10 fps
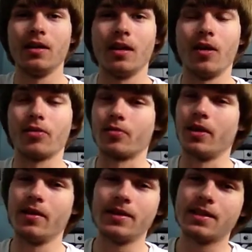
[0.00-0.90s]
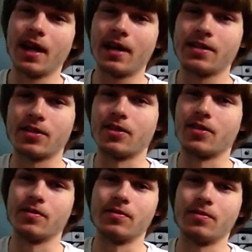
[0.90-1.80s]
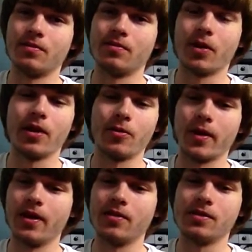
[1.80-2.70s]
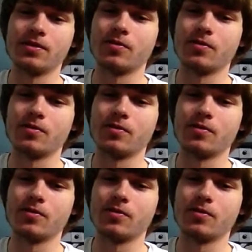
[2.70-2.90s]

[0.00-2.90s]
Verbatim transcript: all three of these guys are Brandon Rios,